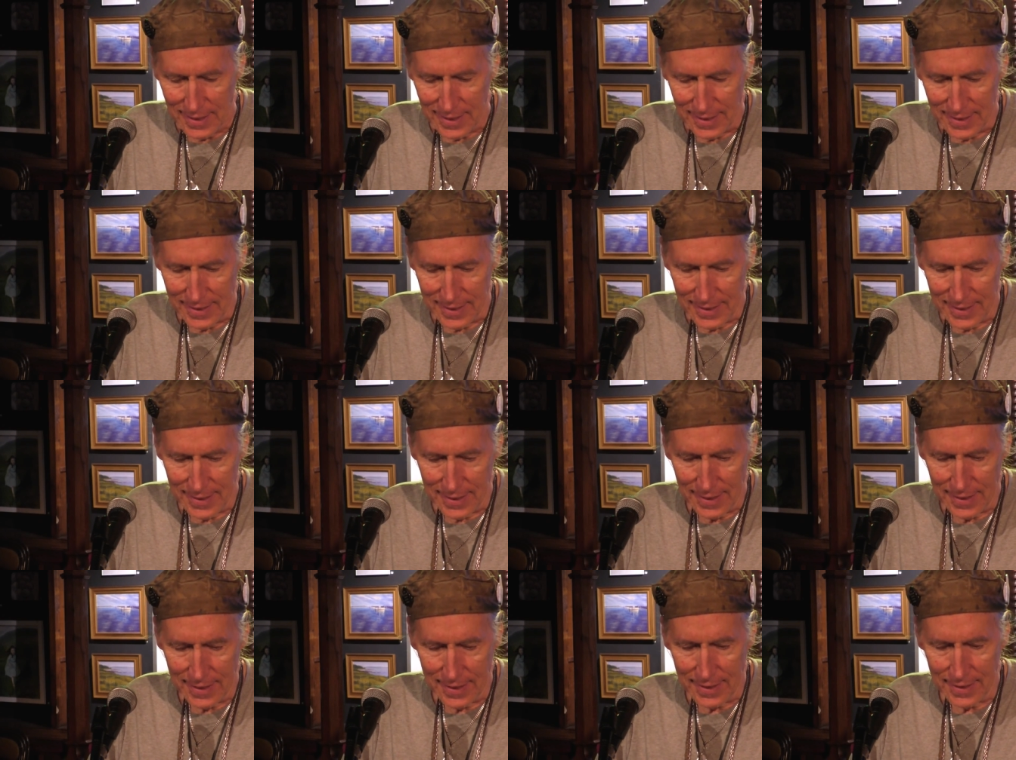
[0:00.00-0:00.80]

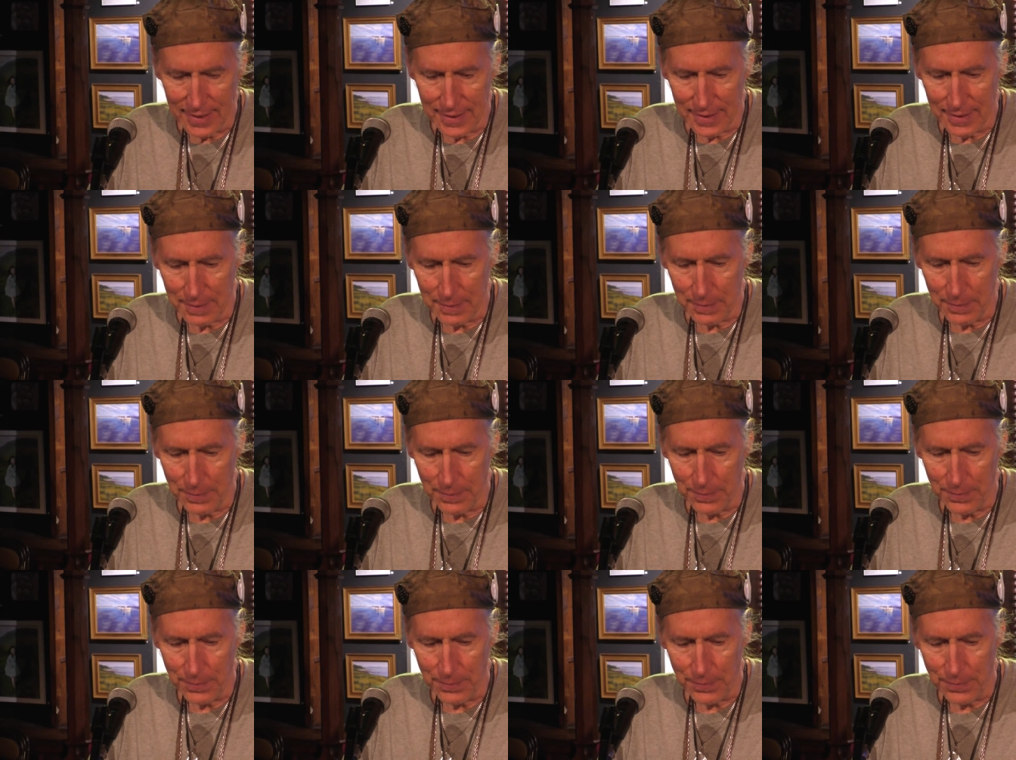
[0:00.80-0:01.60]
And
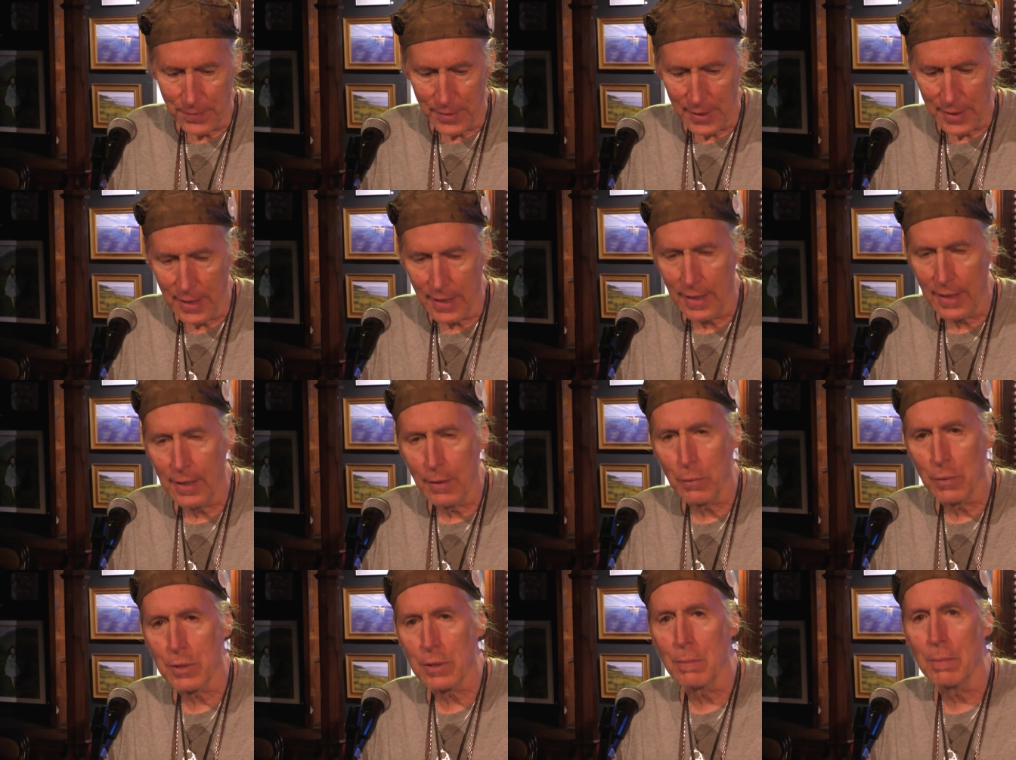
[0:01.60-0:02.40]
um,
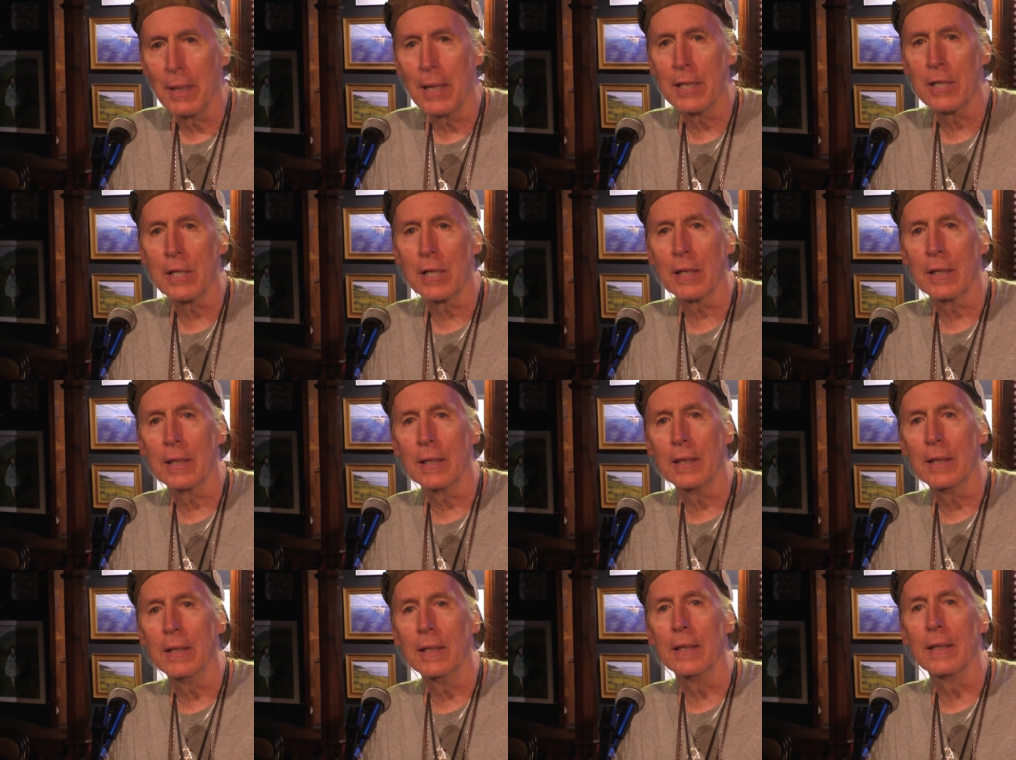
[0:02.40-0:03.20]
tonight was a magic
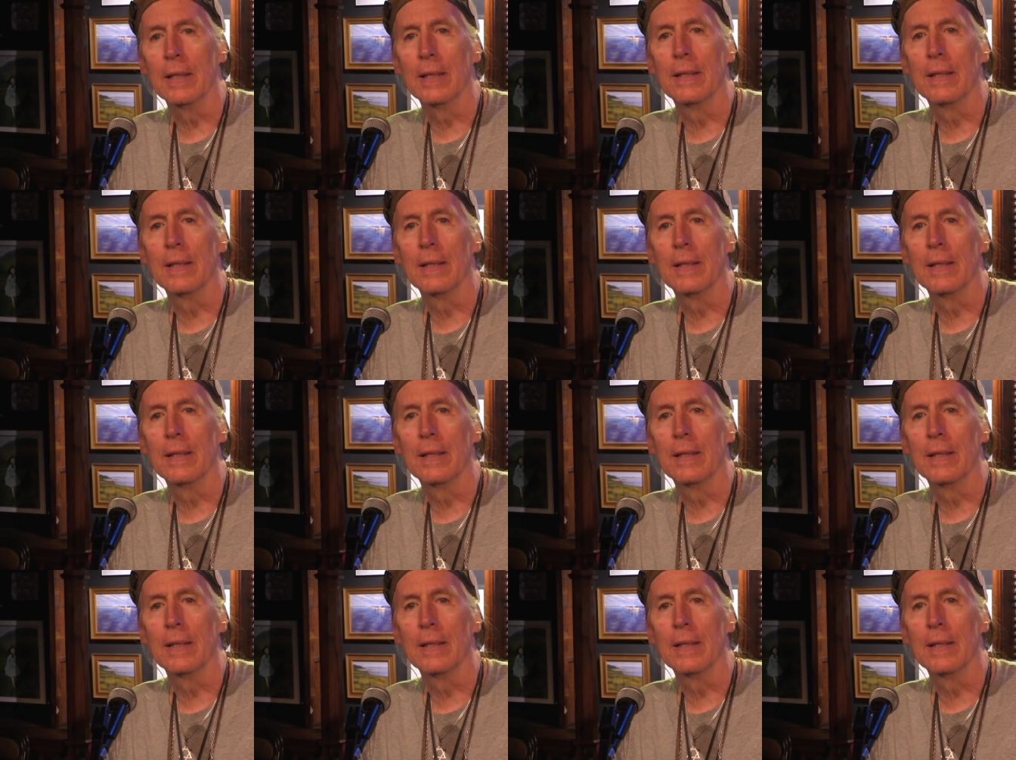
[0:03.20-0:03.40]
night.